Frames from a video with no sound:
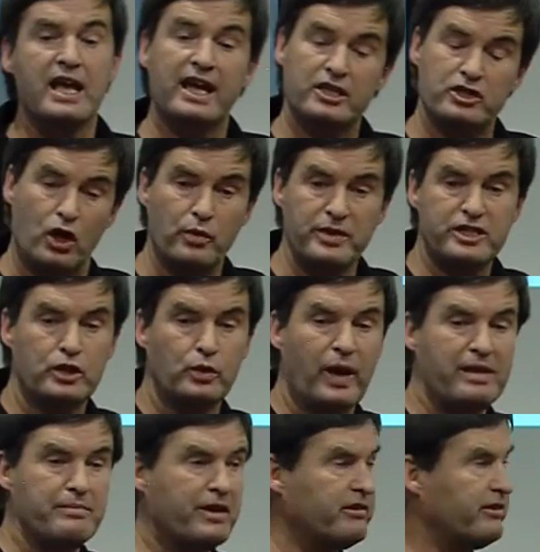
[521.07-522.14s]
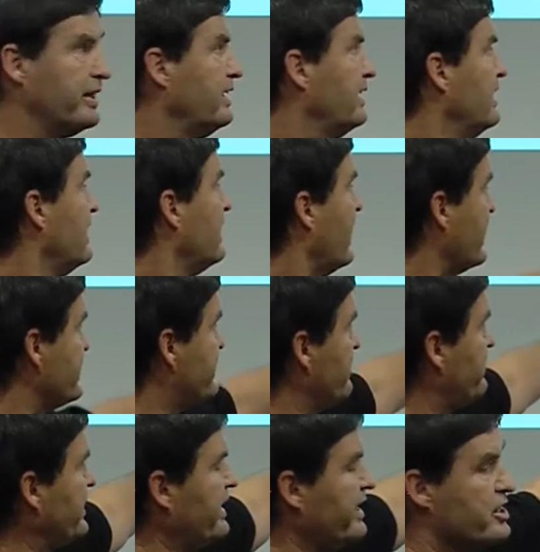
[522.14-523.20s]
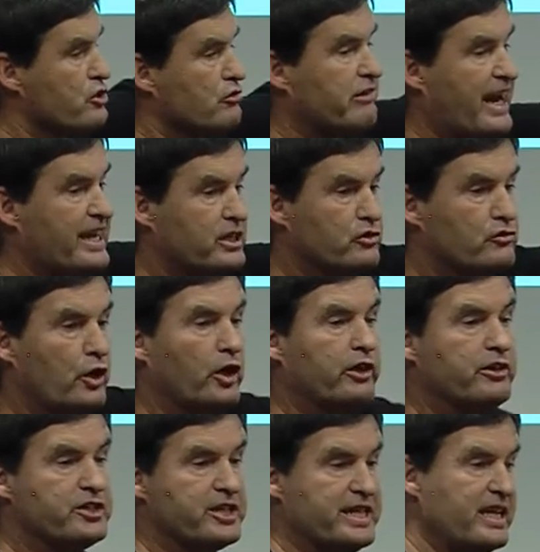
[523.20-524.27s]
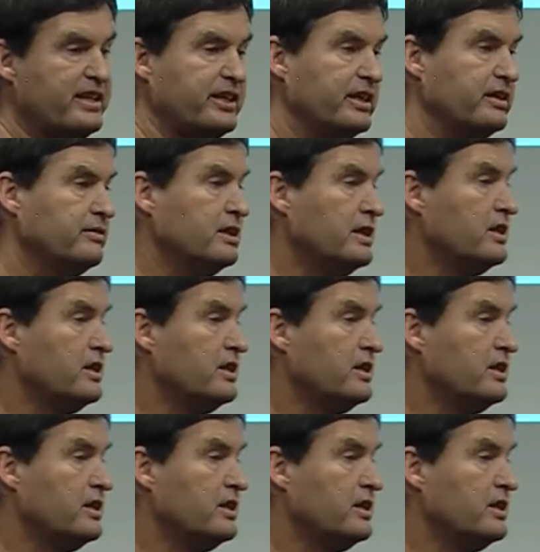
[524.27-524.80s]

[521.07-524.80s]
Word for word: It's always two-way mirroring, and typically there's a RAID controller underneath here,